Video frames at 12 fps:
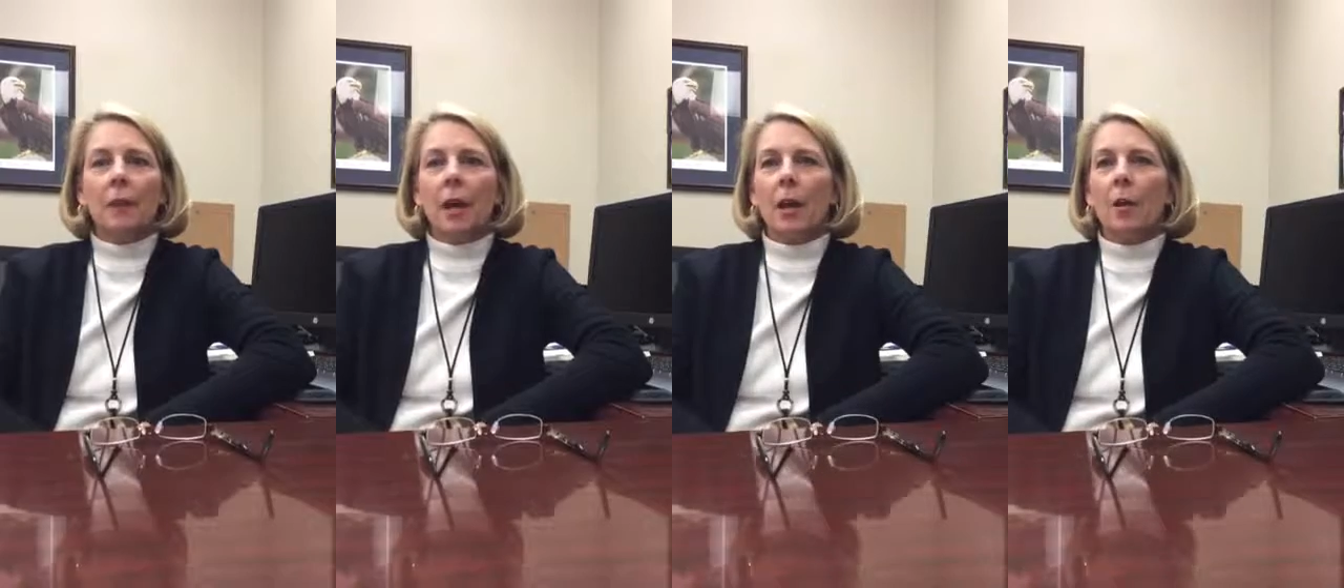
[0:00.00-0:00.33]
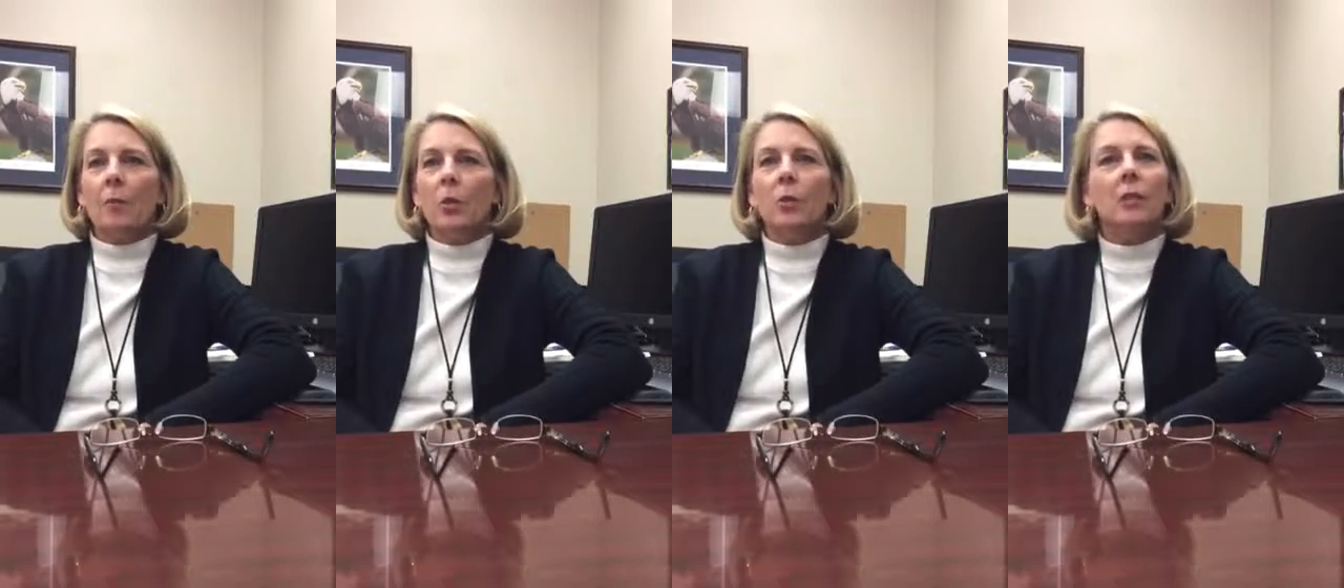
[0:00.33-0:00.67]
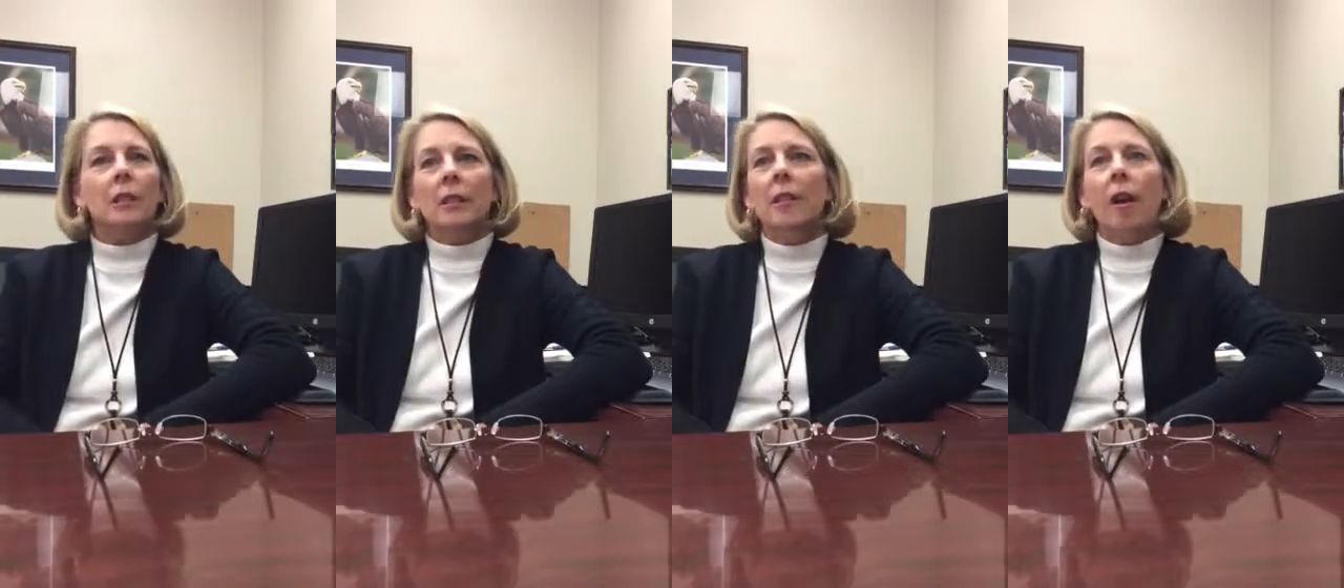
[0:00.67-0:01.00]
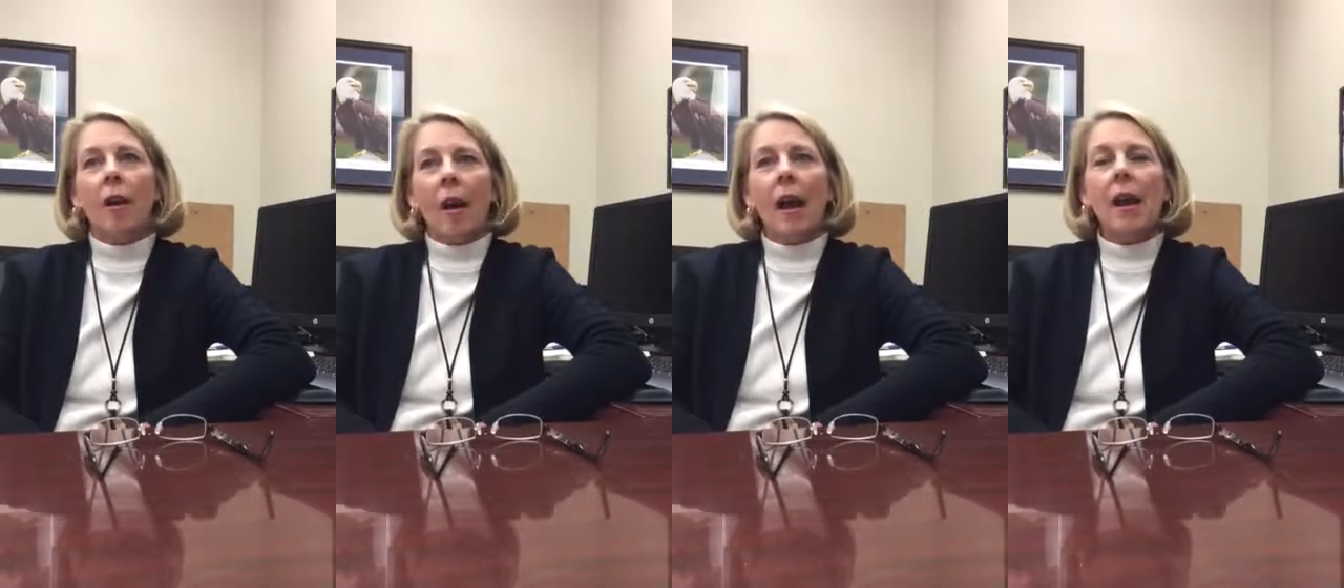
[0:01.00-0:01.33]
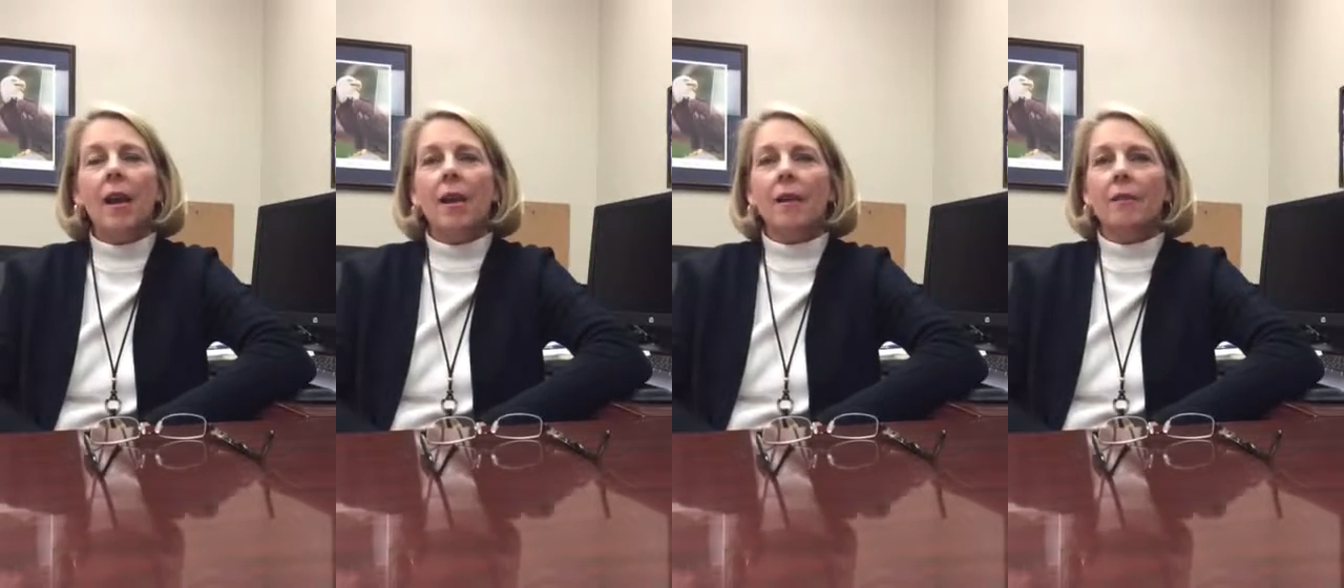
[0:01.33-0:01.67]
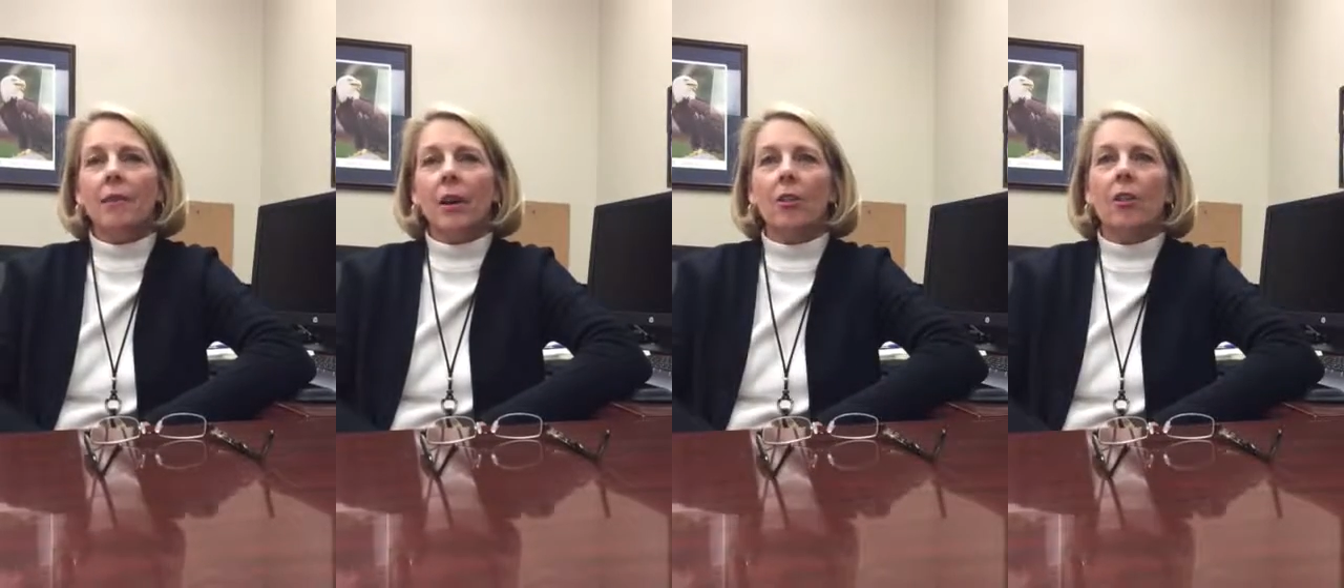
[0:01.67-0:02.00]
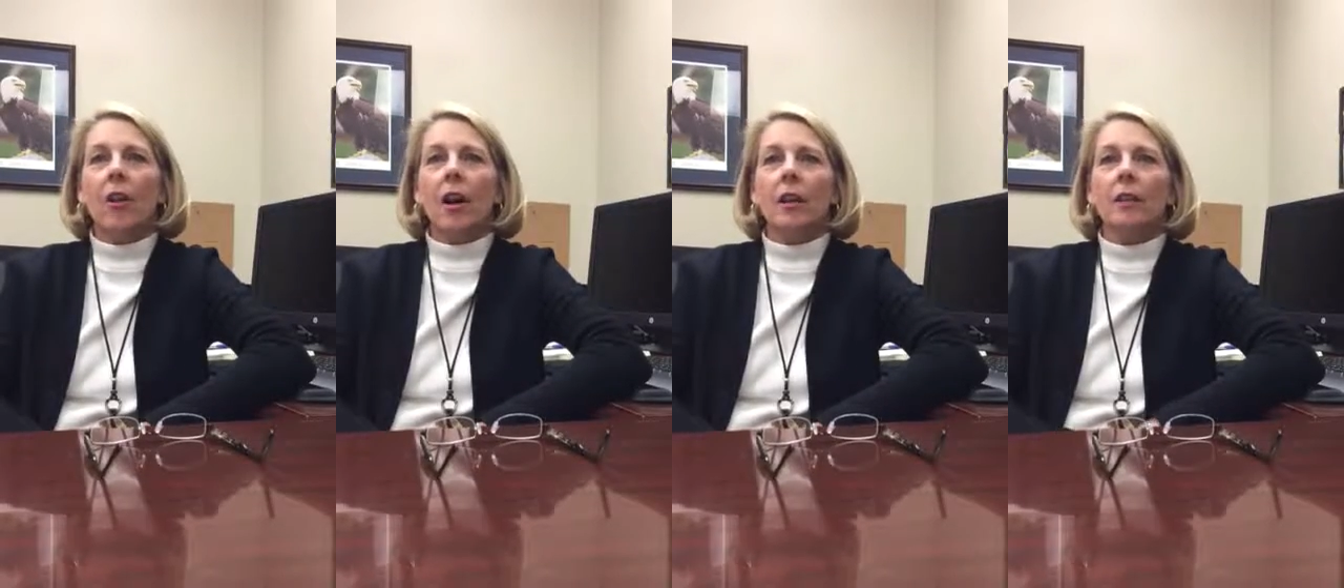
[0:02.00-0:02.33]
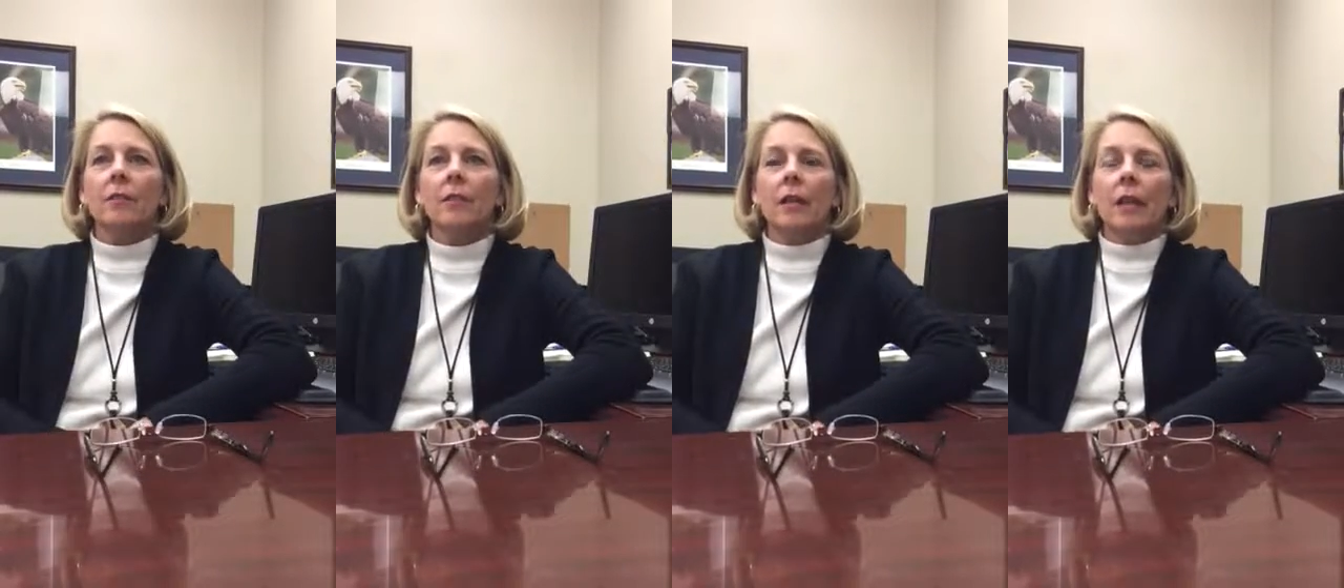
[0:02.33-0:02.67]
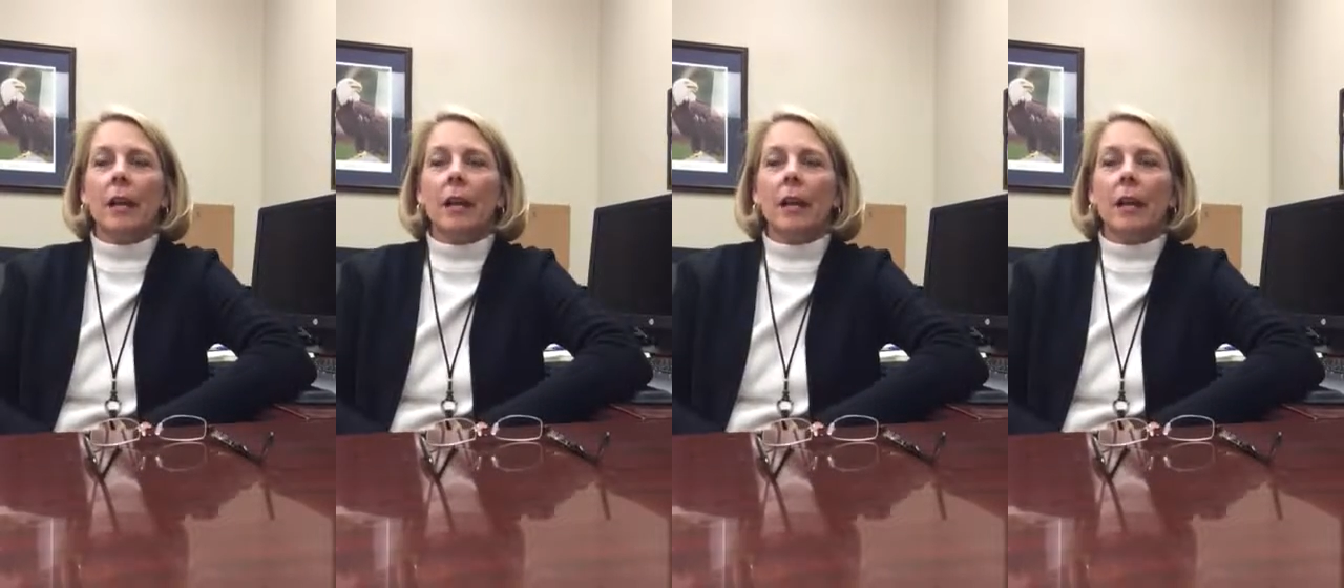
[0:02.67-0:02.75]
You did not have a lot of